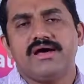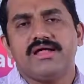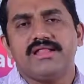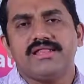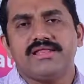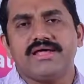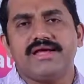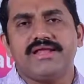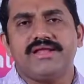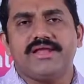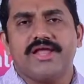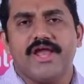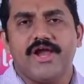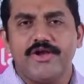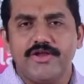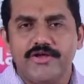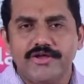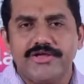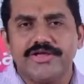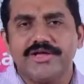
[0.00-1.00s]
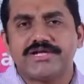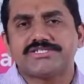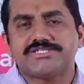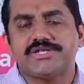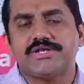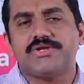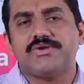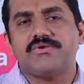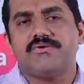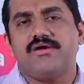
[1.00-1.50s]
then
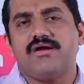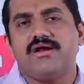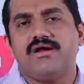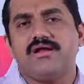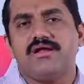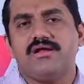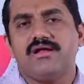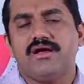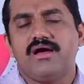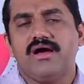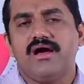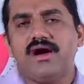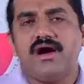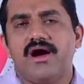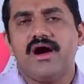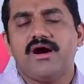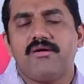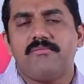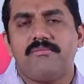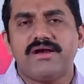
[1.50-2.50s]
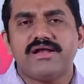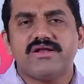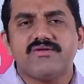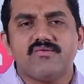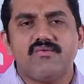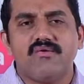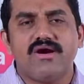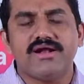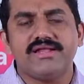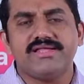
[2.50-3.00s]
education to all. But
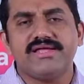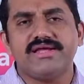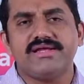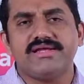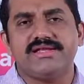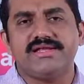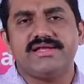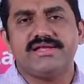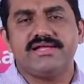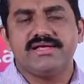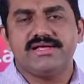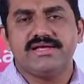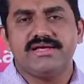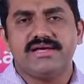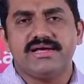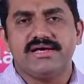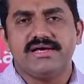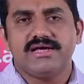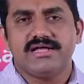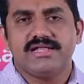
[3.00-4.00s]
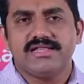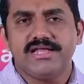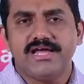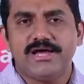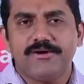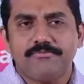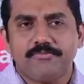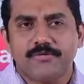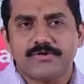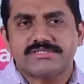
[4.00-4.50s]
what they did,
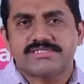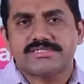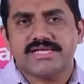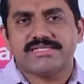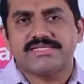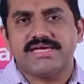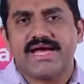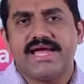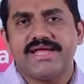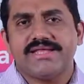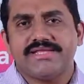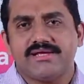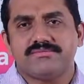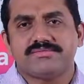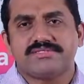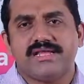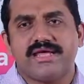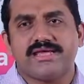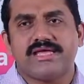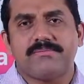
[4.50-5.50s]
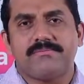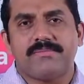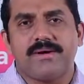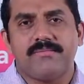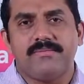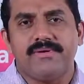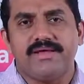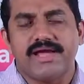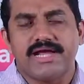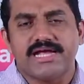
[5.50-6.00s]
they put such items like
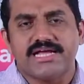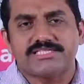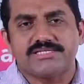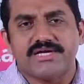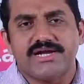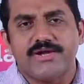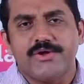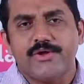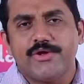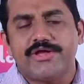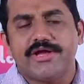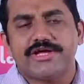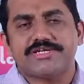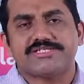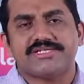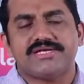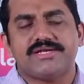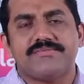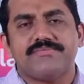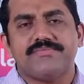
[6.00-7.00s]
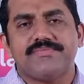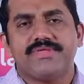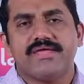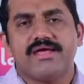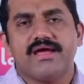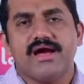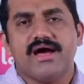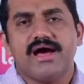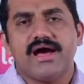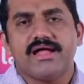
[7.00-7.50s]
education,
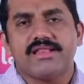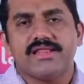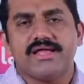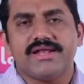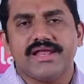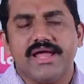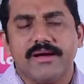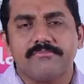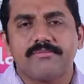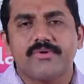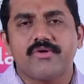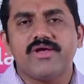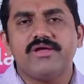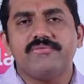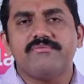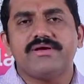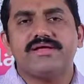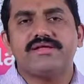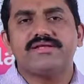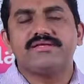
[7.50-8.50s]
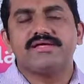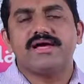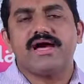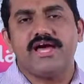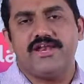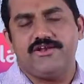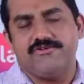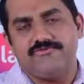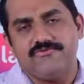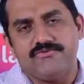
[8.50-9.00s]
then employment
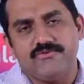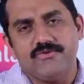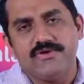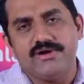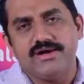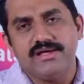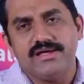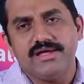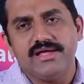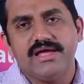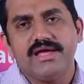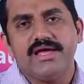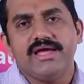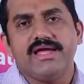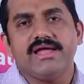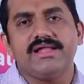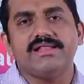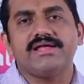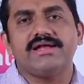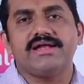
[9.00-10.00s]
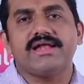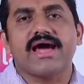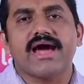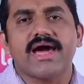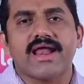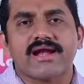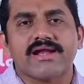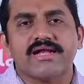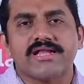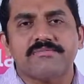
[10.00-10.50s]
and food in the
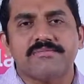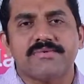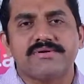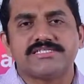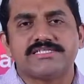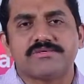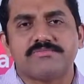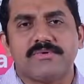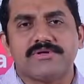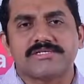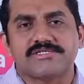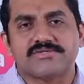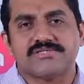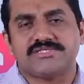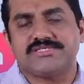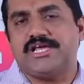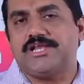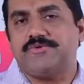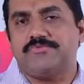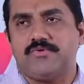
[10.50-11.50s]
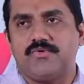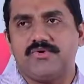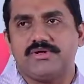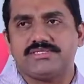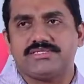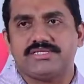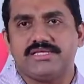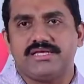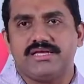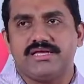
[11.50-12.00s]
directive principles of state
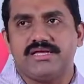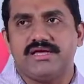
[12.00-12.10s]
policy.